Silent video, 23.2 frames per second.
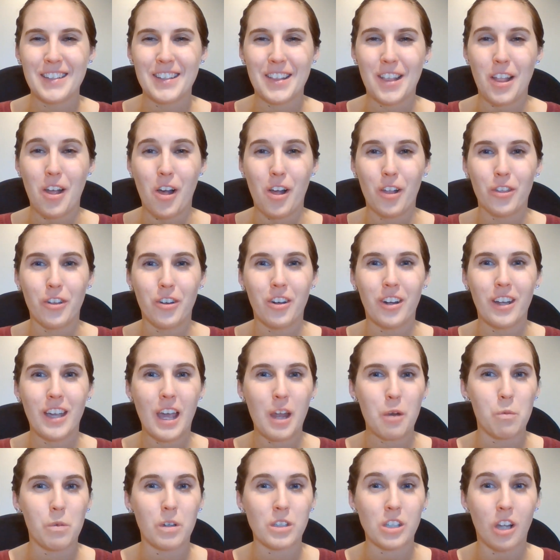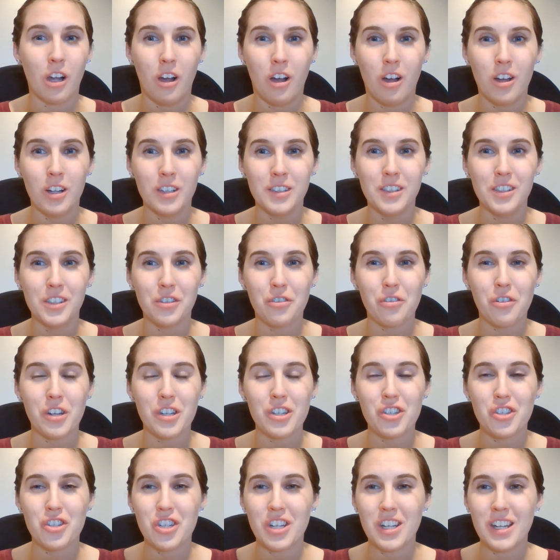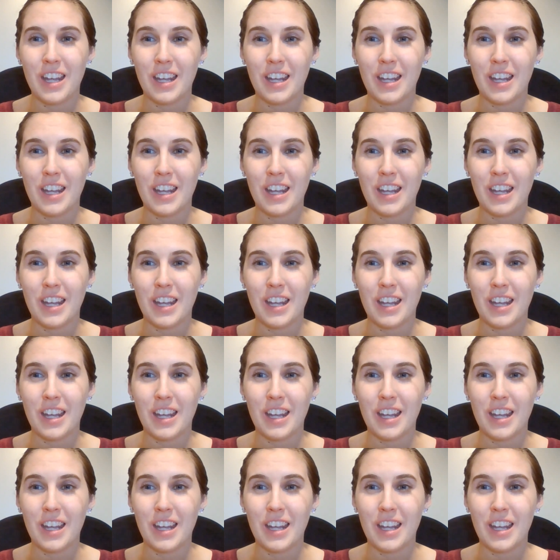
The author again was Hans Christian